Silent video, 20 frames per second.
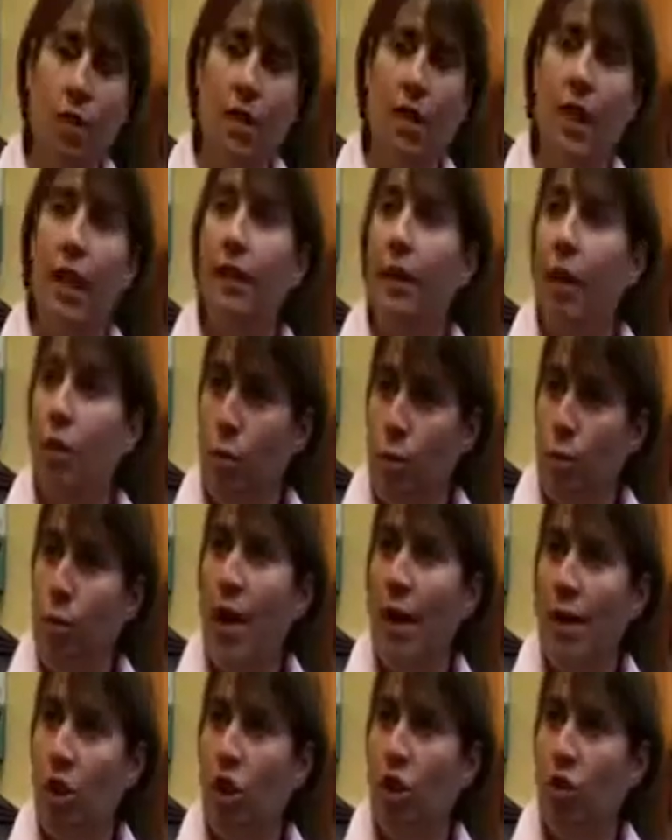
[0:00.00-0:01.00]
to take those
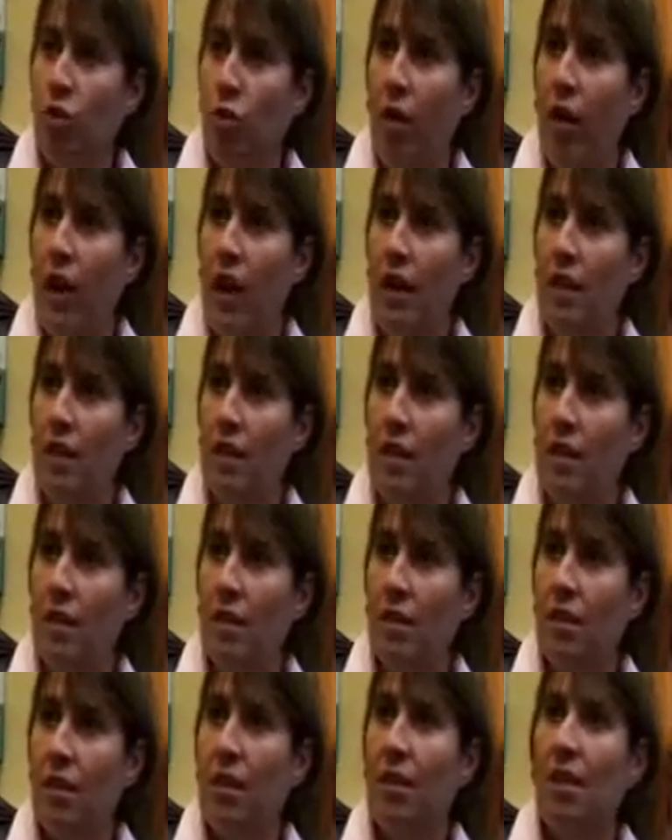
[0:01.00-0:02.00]
measured
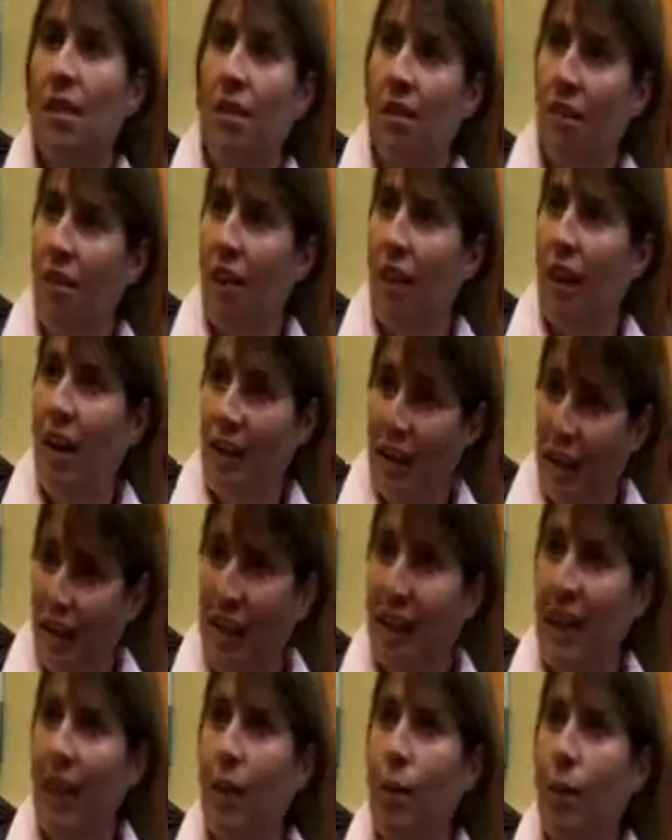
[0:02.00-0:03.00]
risks and they
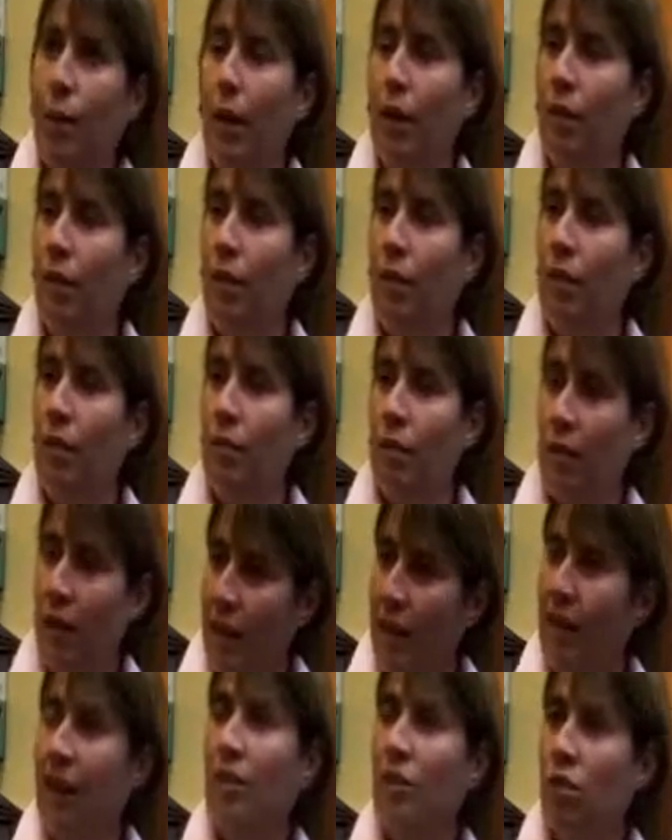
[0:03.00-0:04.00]
think about them,
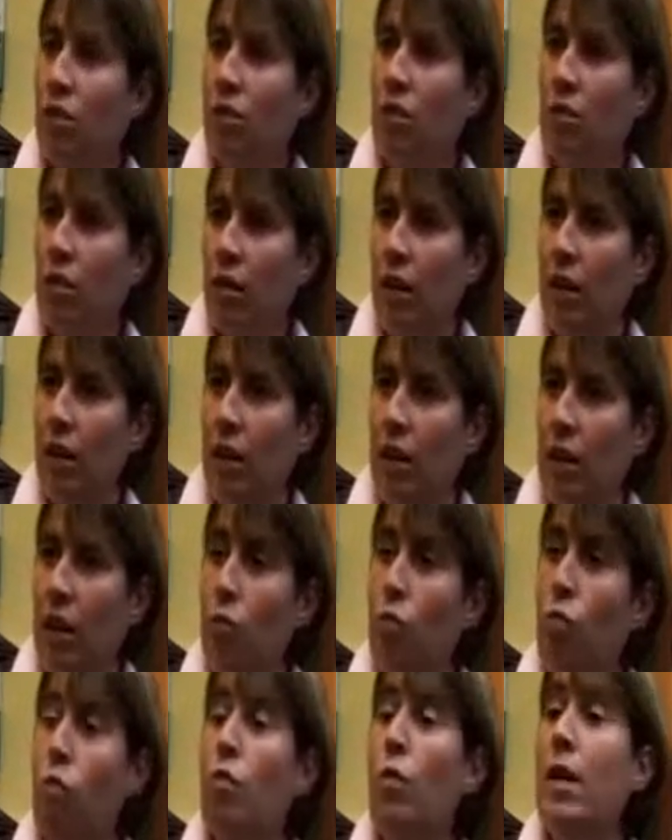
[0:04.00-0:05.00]
then that's
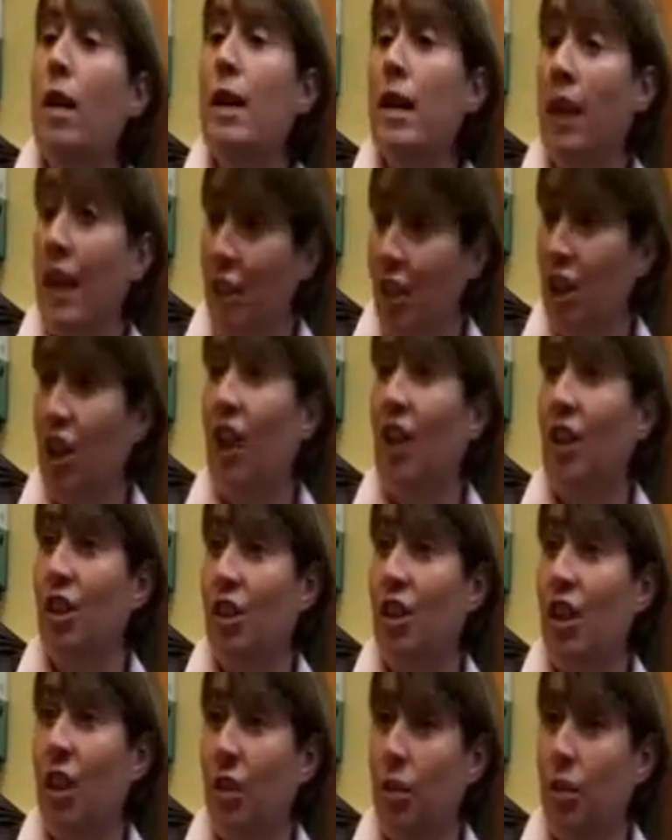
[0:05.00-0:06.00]
a real educational